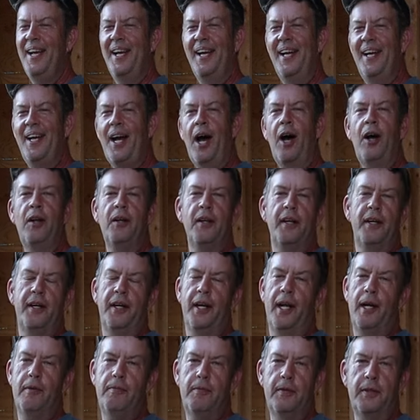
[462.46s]
Eh, all in
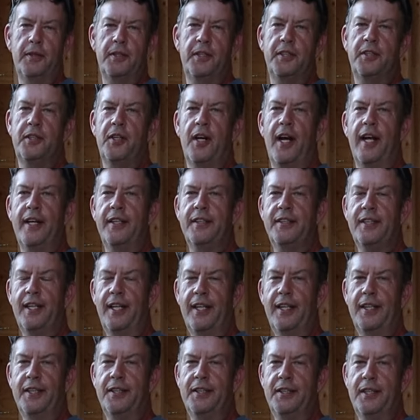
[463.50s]
an effort to try to
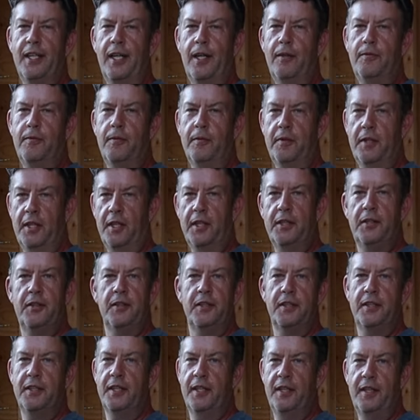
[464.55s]
sell us stuff from
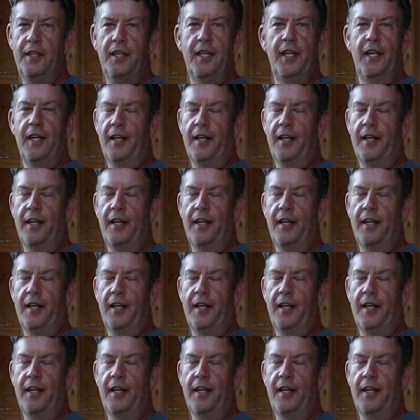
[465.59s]
countries that,